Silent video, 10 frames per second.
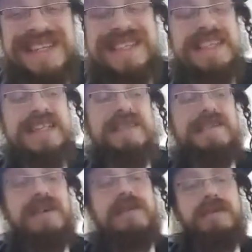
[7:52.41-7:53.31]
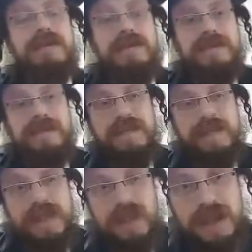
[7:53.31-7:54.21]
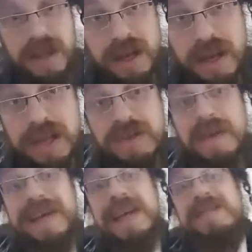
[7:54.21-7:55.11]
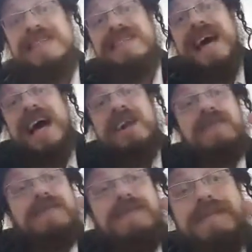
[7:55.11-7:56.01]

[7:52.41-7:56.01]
6 of Iyar. So Rabbi Akiva said, for